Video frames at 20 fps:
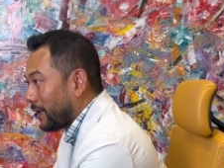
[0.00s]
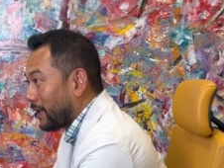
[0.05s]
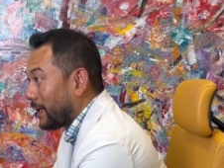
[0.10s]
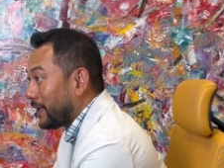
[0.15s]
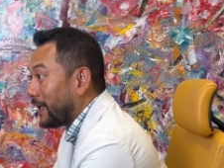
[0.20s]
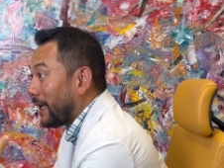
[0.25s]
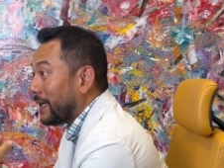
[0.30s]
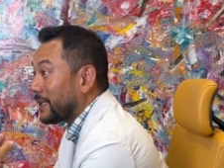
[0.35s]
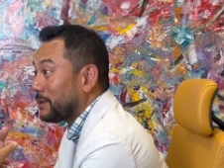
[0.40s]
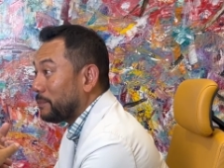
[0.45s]
And
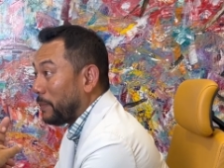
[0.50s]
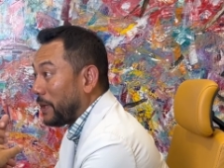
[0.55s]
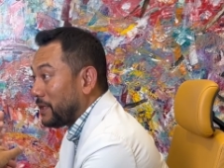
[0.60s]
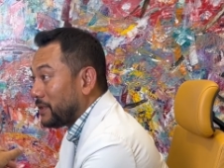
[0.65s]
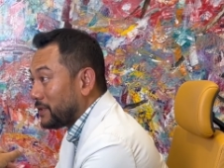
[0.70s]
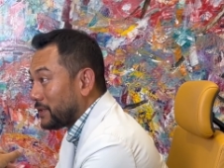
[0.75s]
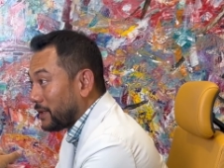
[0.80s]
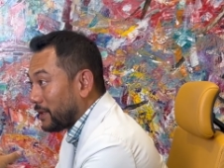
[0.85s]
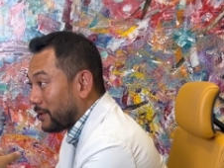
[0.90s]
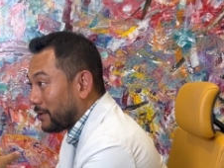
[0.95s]
then the
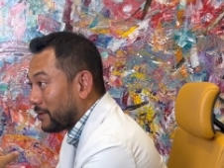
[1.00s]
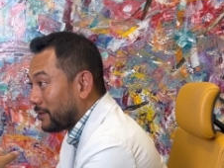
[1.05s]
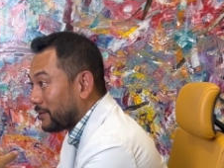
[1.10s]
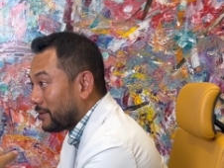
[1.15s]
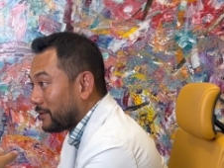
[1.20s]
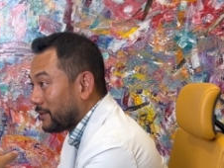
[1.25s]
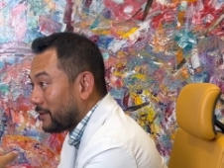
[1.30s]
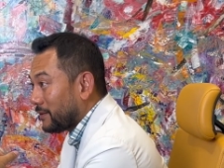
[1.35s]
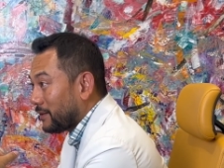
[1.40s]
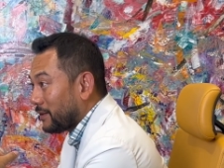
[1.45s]
expansion.
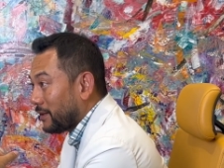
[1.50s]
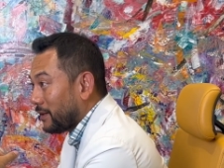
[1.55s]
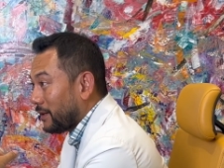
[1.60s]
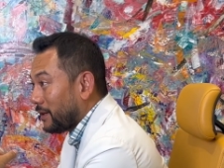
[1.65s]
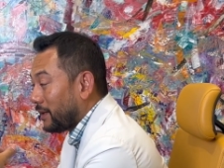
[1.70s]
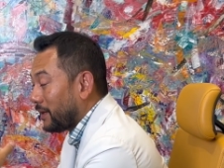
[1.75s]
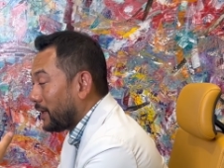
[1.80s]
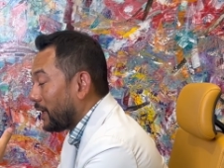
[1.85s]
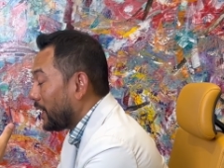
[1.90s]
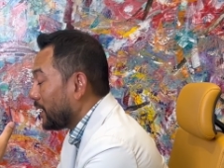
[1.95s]

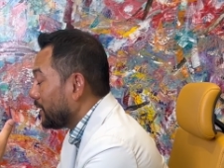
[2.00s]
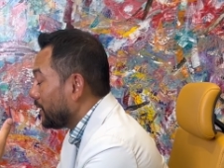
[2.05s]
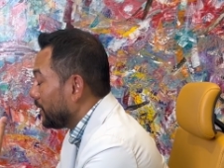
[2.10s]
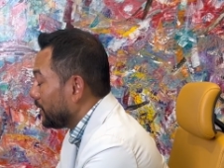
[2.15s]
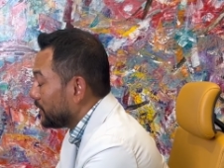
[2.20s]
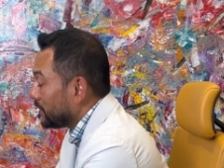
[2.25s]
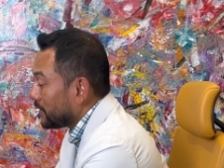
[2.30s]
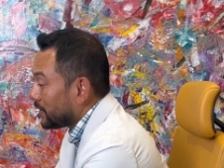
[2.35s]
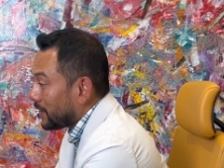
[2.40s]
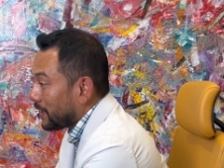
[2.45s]
Then
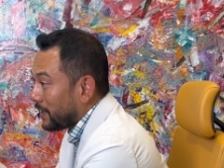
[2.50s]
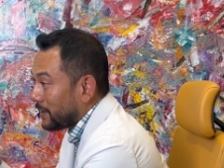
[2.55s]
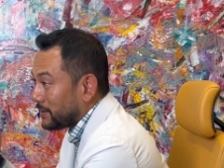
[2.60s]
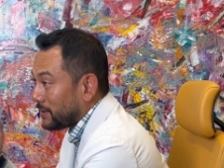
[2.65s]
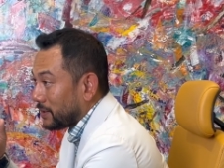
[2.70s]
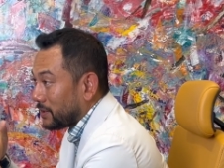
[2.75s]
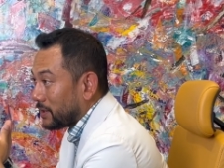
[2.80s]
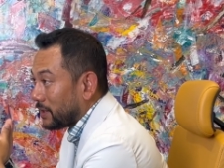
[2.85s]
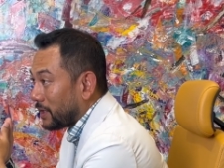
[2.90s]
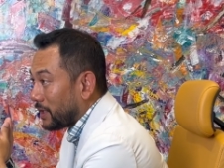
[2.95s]

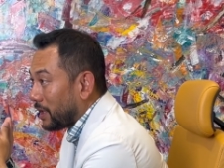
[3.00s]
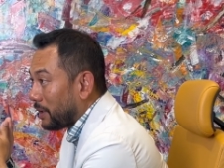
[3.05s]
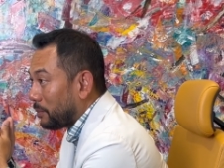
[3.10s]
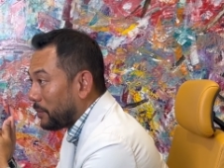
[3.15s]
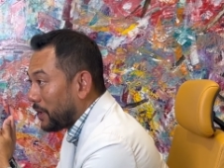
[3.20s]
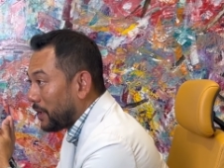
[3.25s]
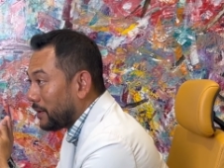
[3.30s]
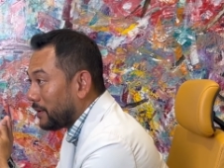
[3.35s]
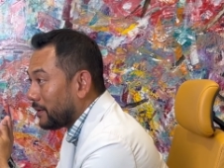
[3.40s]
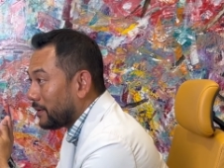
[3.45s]
digitalization
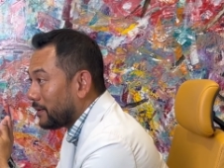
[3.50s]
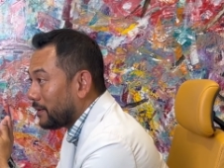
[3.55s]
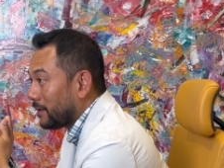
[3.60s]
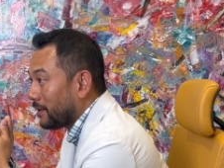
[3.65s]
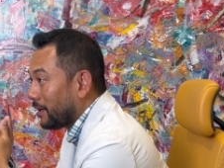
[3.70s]
came in.